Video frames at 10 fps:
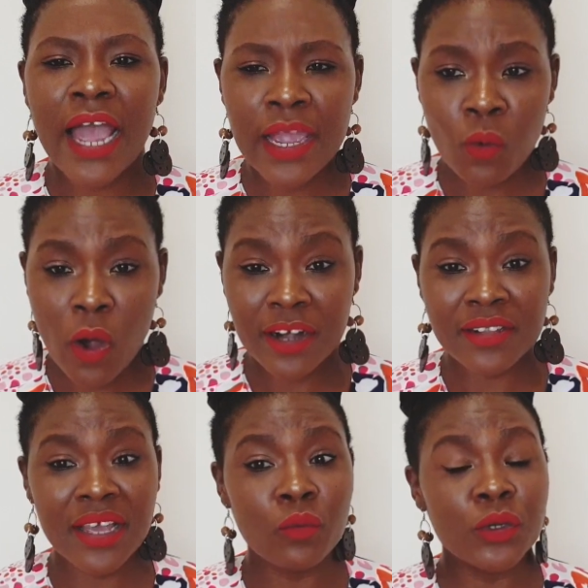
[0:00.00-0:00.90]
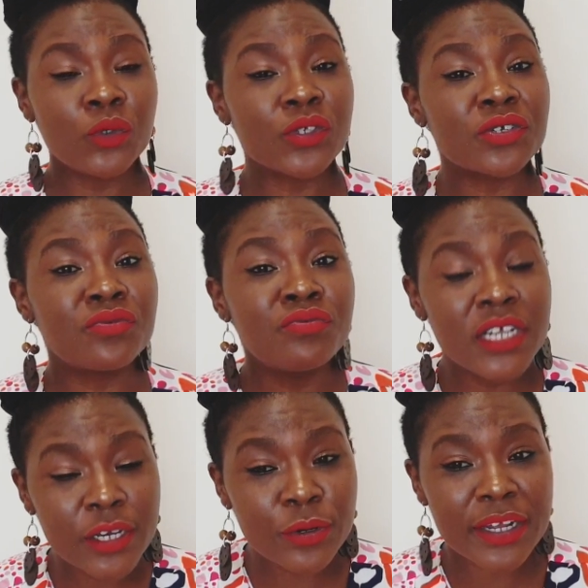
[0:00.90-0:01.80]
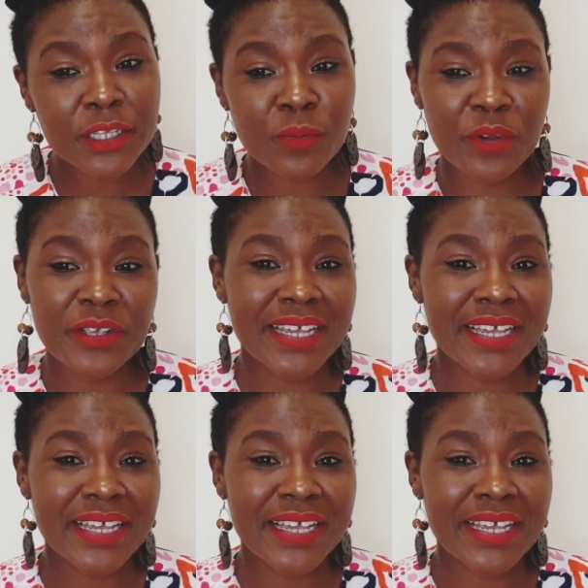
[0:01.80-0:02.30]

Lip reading: I worked there, which was a really good experience.